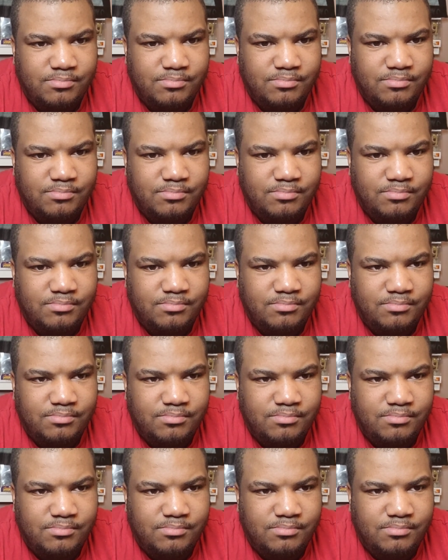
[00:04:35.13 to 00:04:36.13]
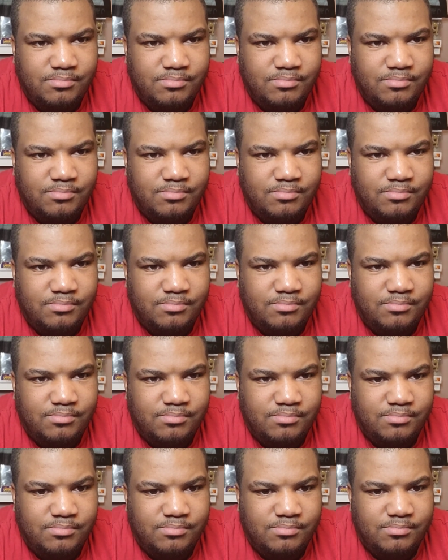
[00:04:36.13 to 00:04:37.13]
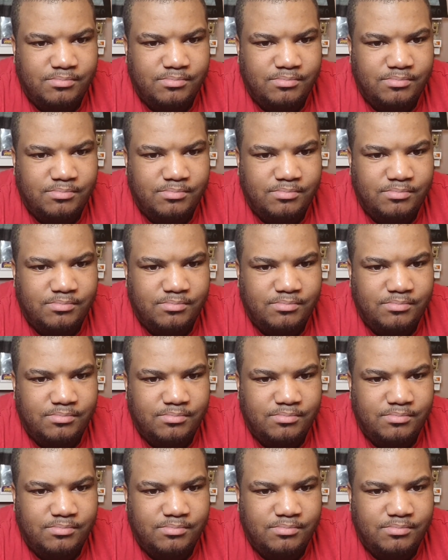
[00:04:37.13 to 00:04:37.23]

(silence)